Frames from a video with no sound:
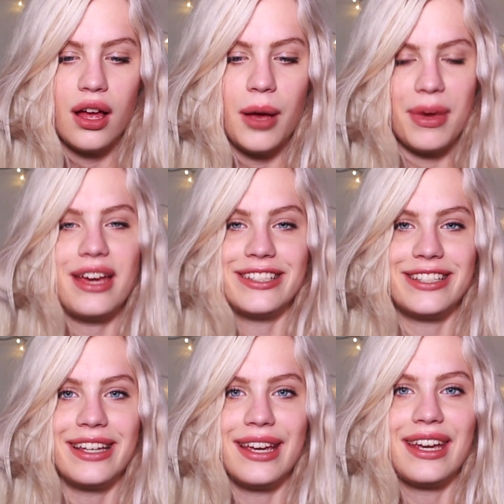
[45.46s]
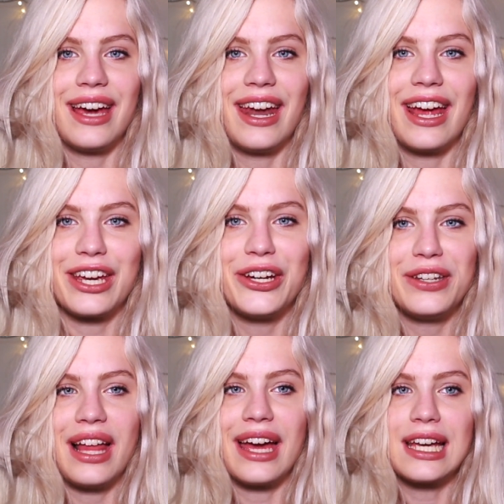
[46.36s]
amazing, and I
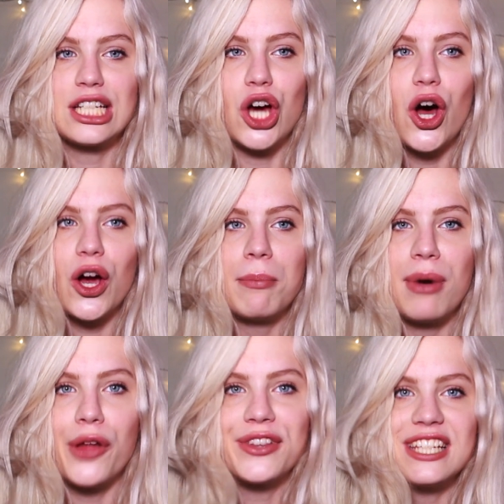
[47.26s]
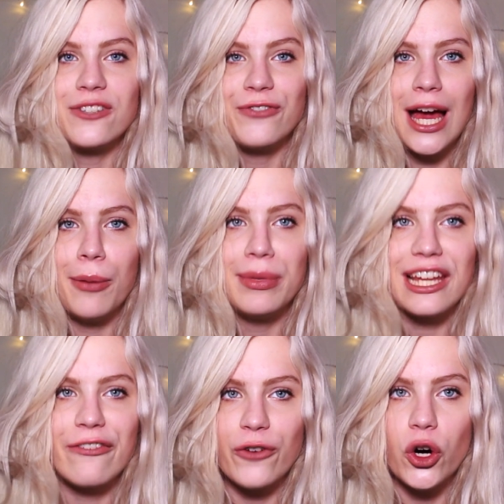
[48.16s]
could like talk about this
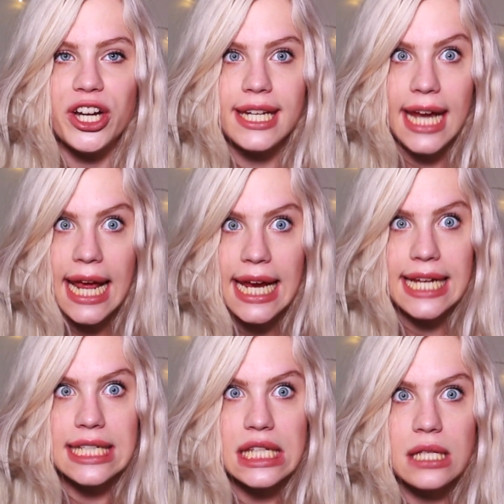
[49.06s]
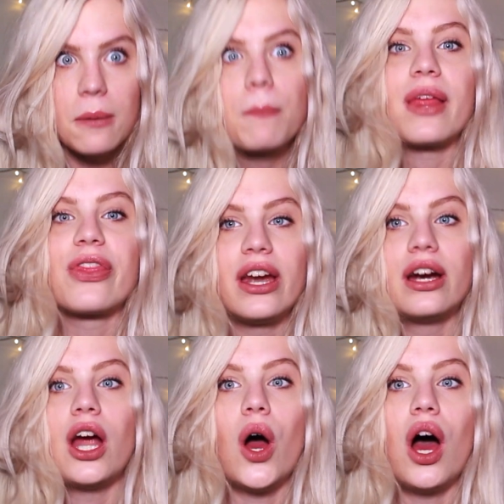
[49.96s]
family for days, but
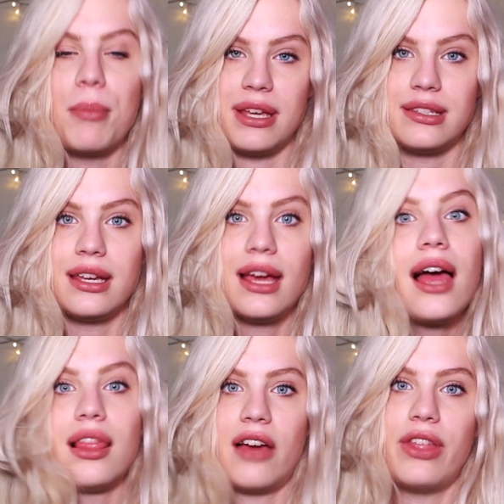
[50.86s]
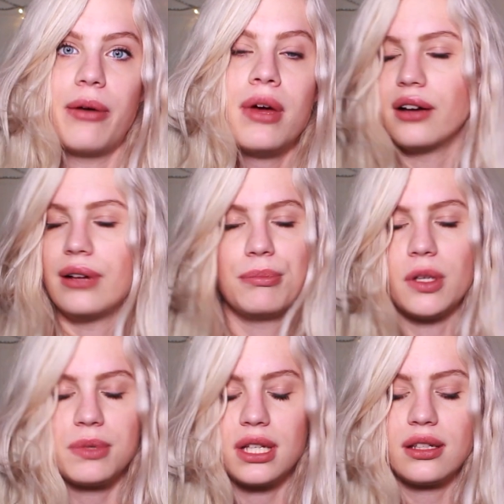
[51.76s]
they're amazing. I love them. Oh, I'm
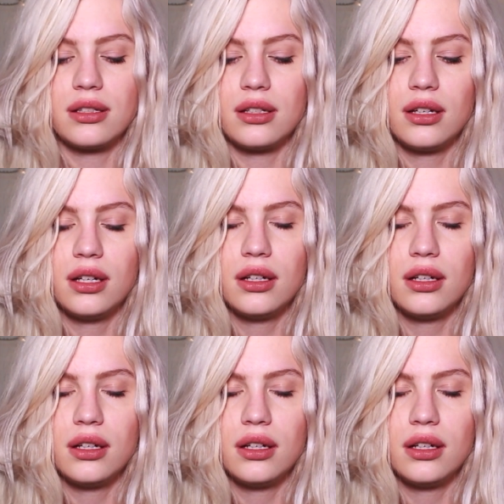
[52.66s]
so obsessed.